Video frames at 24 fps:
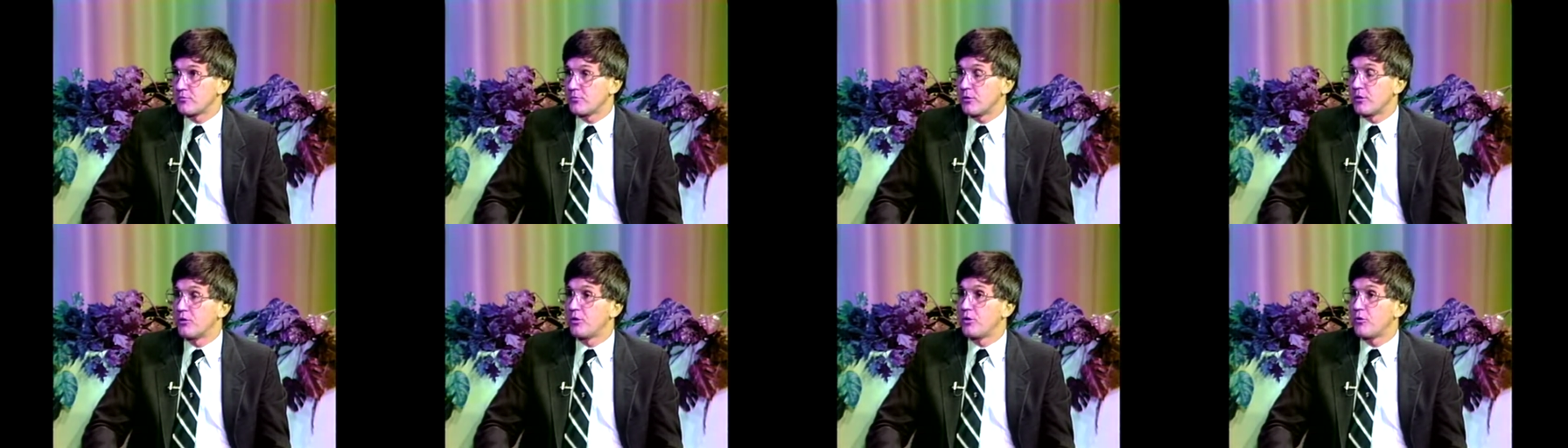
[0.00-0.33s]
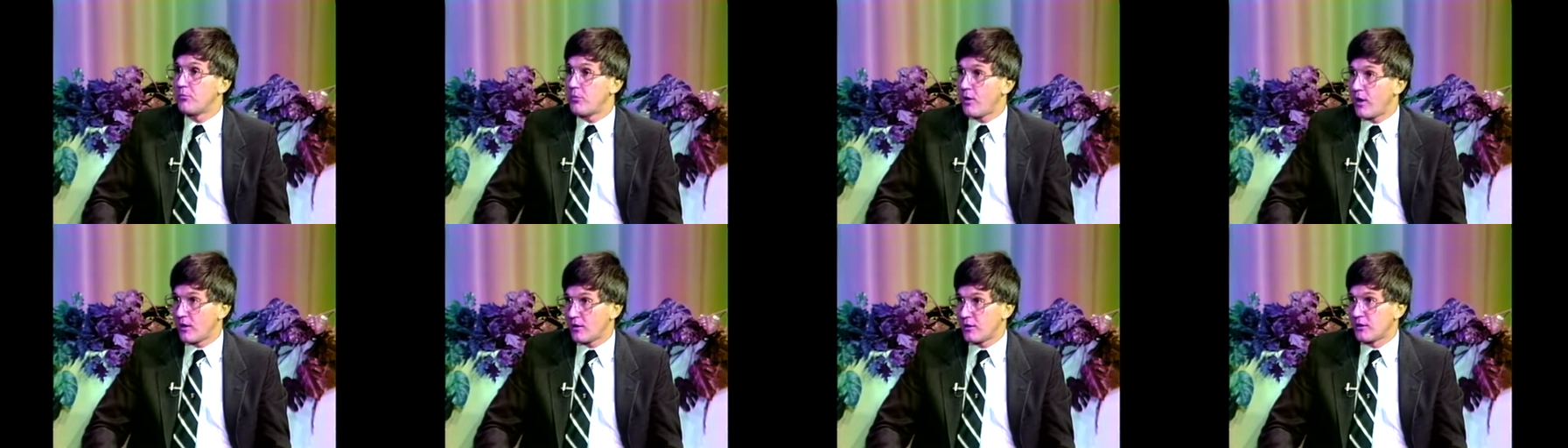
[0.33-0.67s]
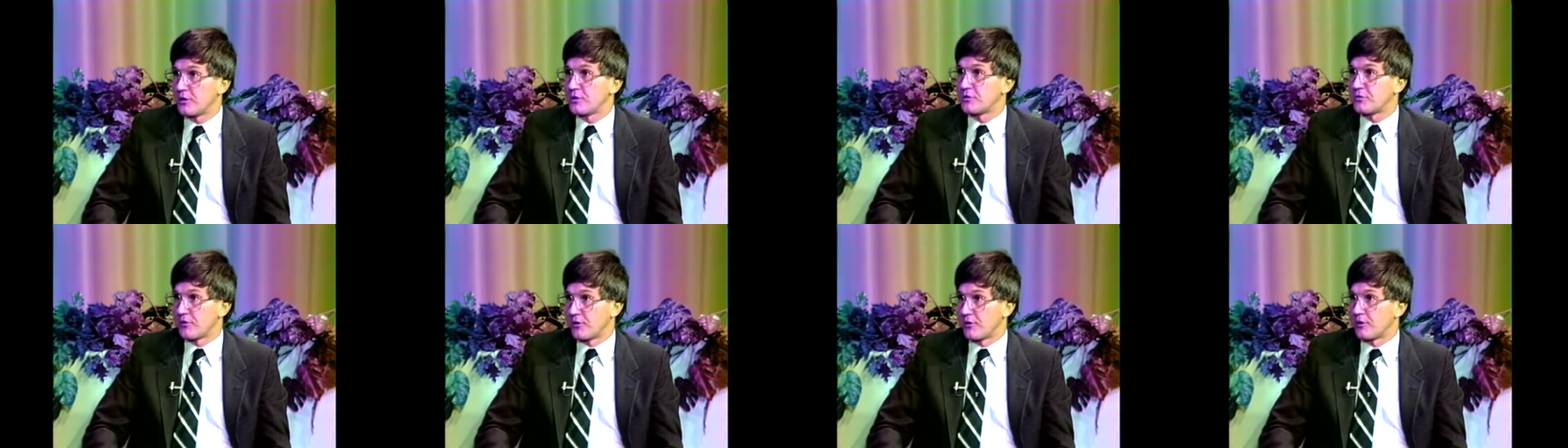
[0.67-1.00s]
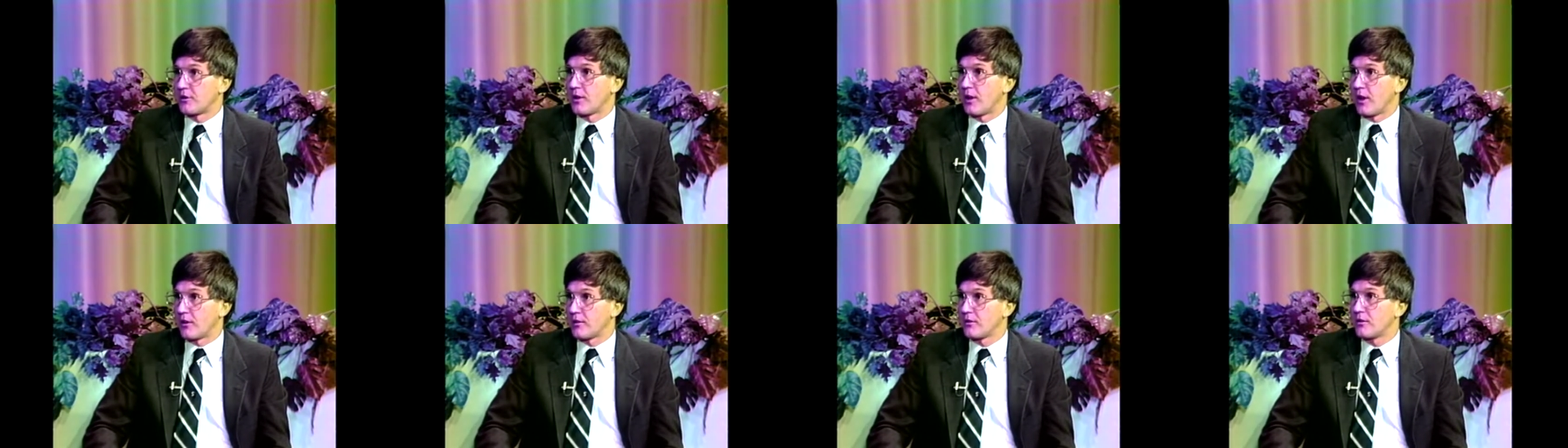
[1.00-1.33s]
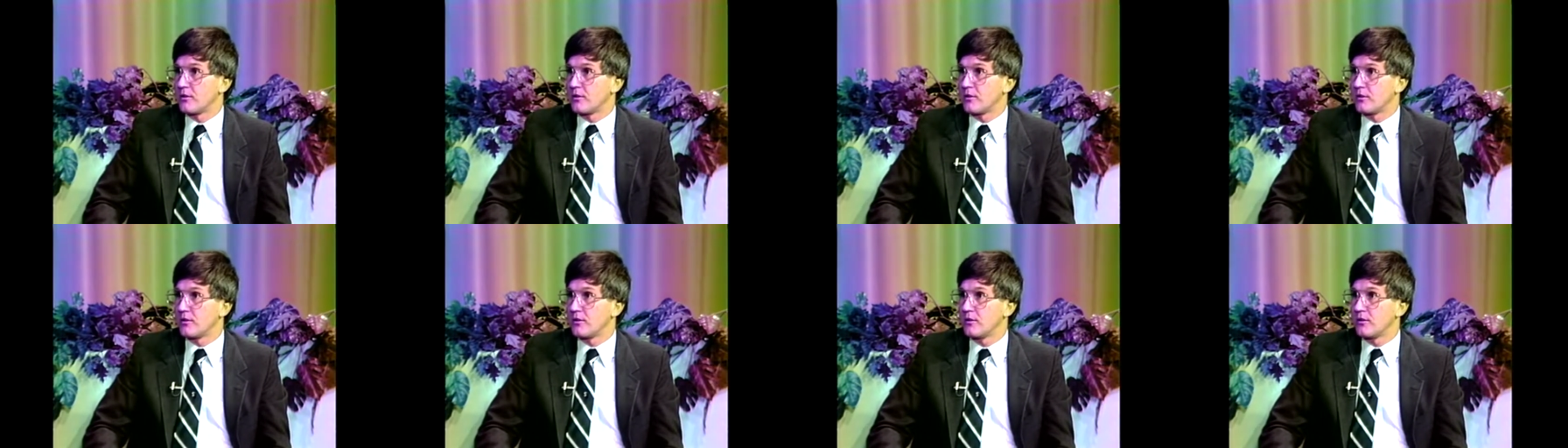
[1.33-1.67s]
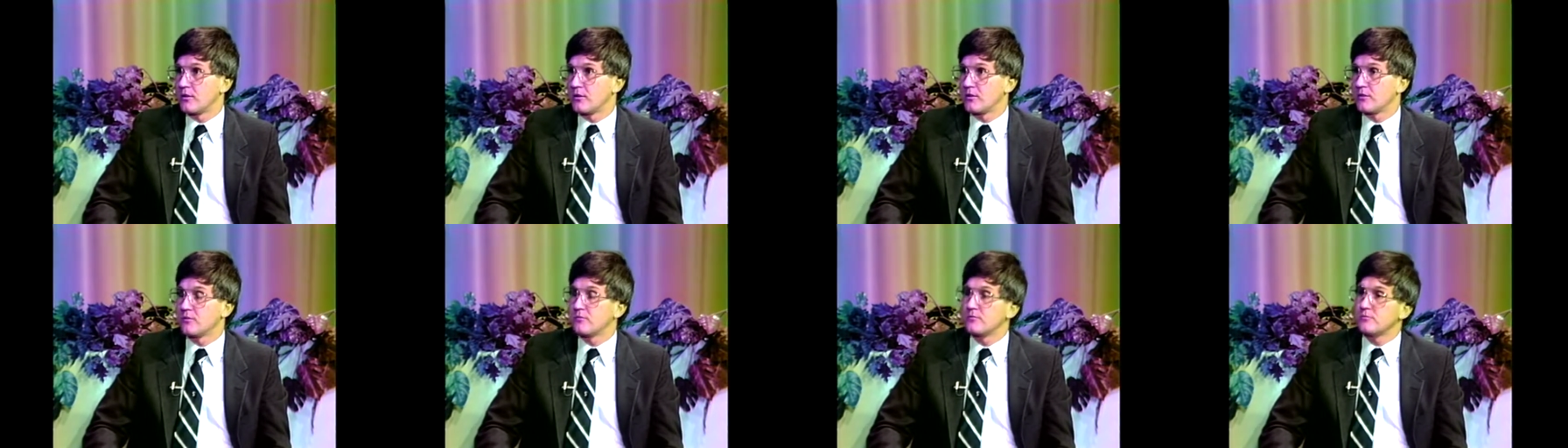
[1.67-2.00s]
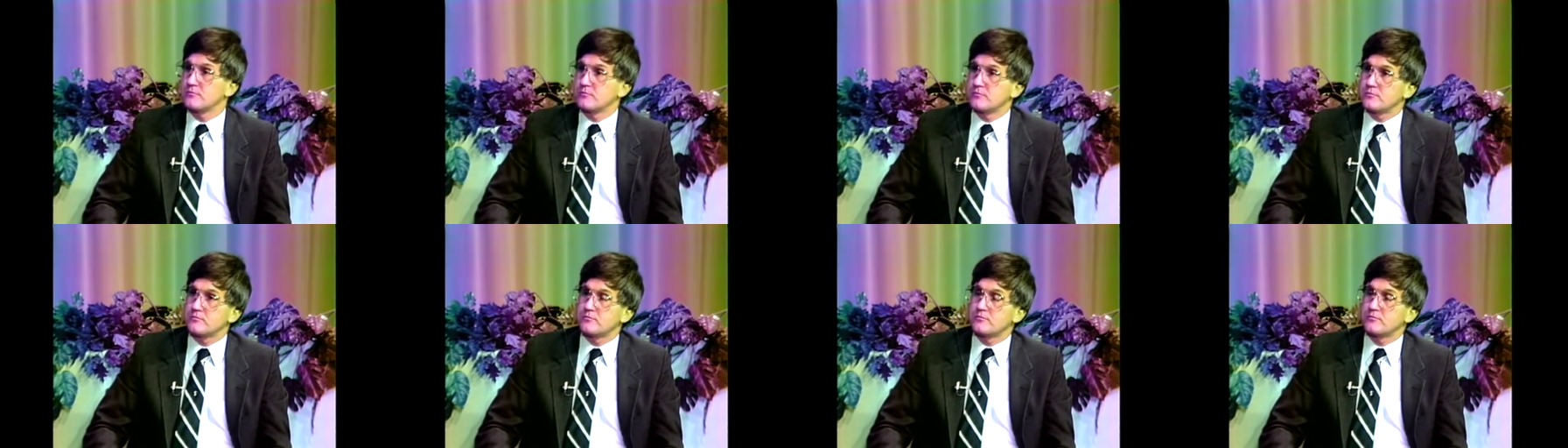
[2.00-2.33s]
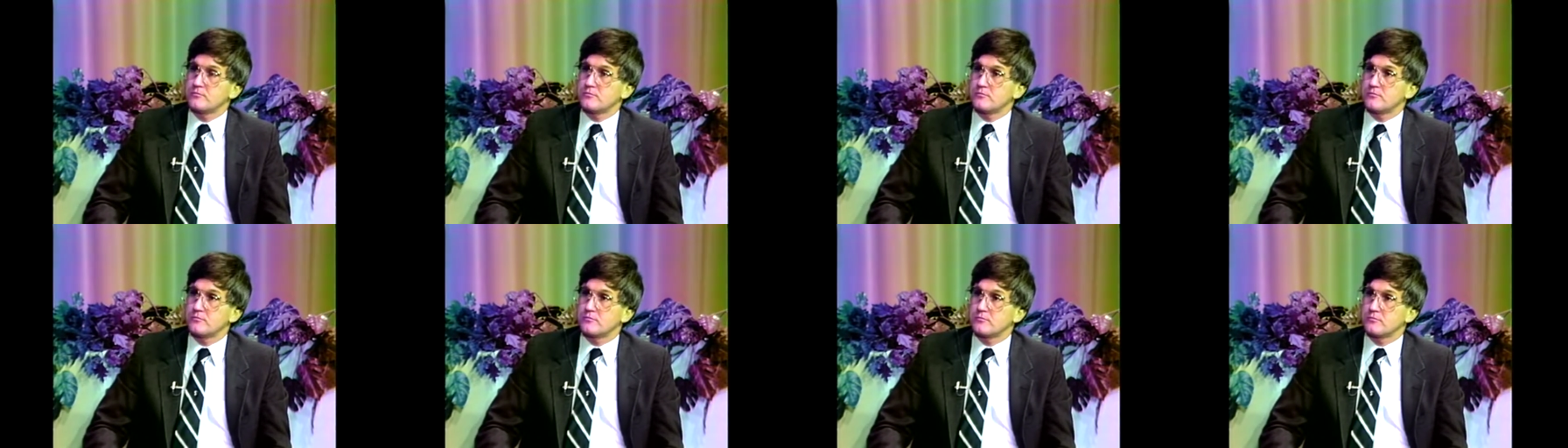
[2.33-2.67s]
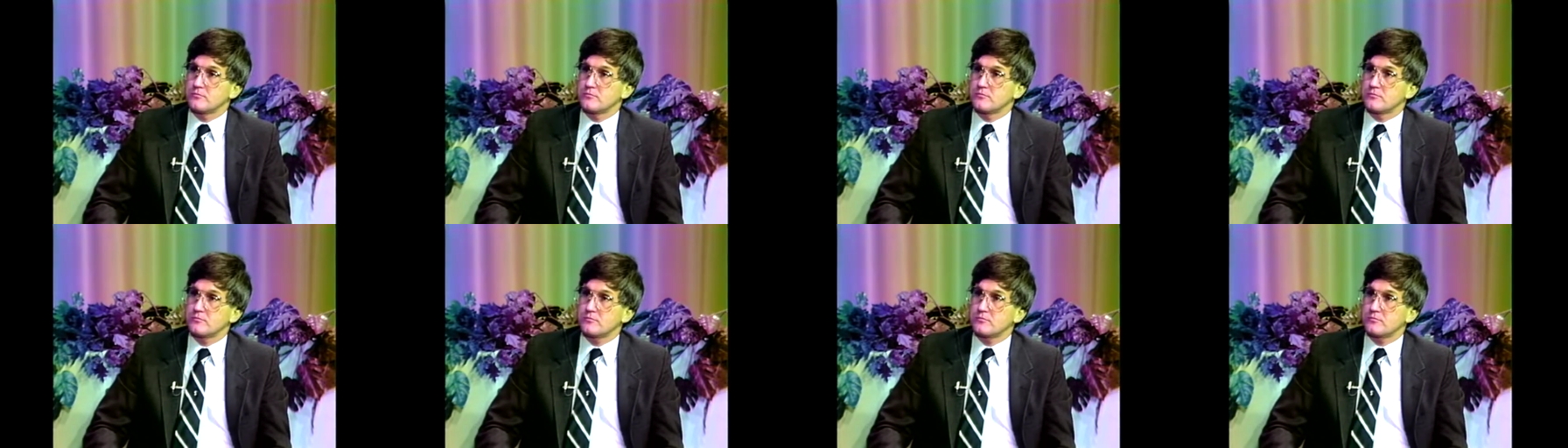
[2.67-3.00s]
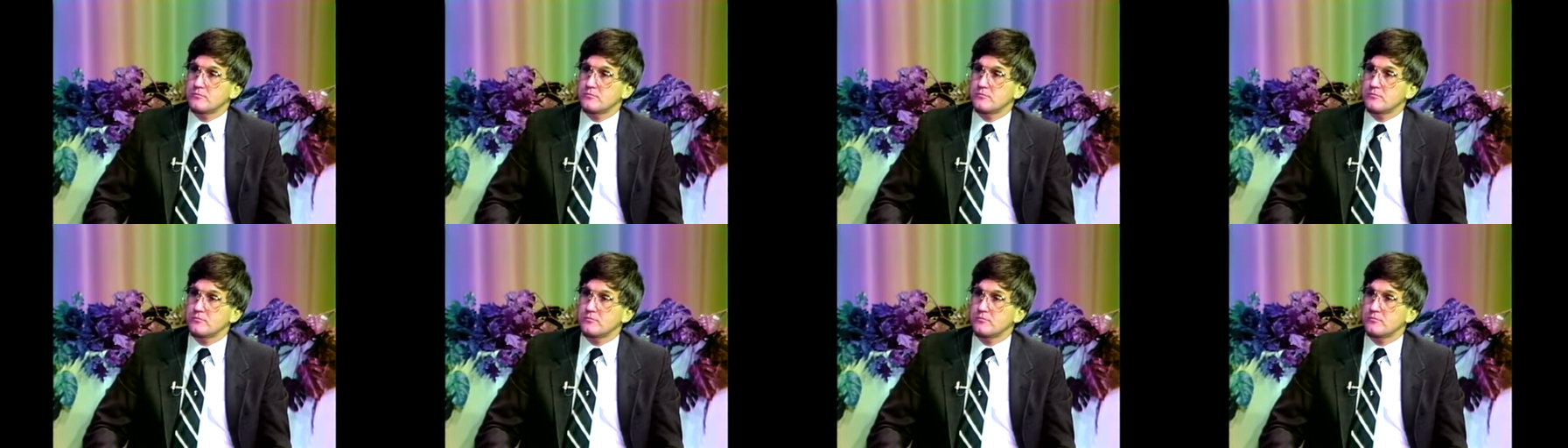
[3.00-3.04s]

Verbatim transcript: but no bodily injury or death. Mm-hmm. Also, uh,